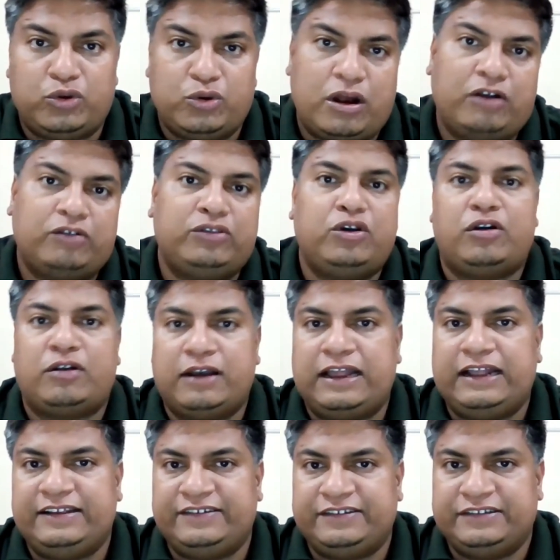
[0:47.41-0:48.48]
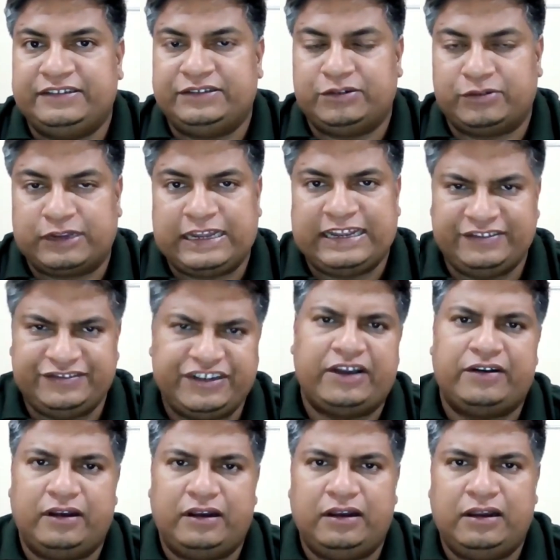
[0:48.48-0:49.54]
throughout the organizations, okay, in
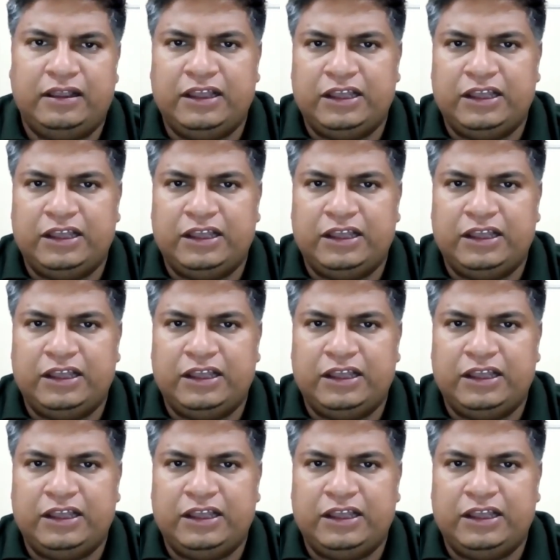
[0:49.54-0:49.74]
general.